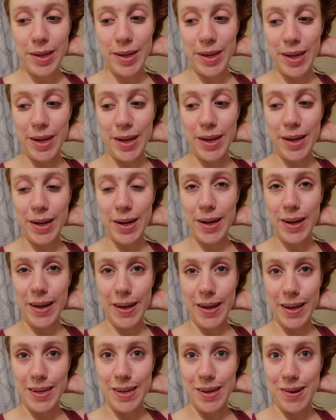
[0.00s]
eat
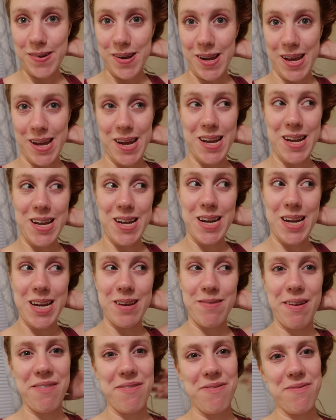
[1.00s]
a donut
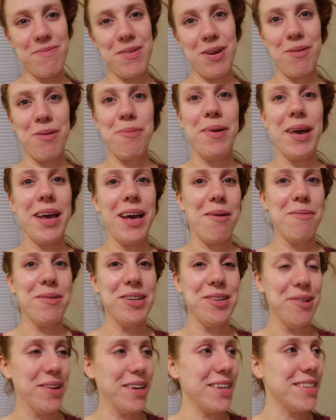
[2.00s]
because my roommate got me
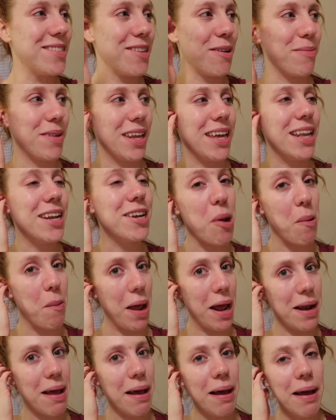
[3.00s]
donuts, so I'm gonna eat a
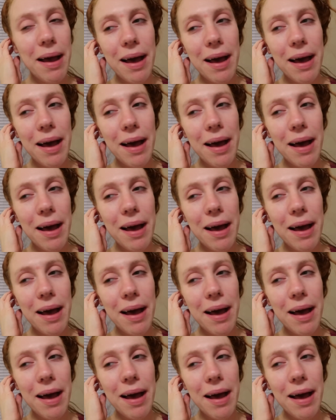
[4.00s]
donut,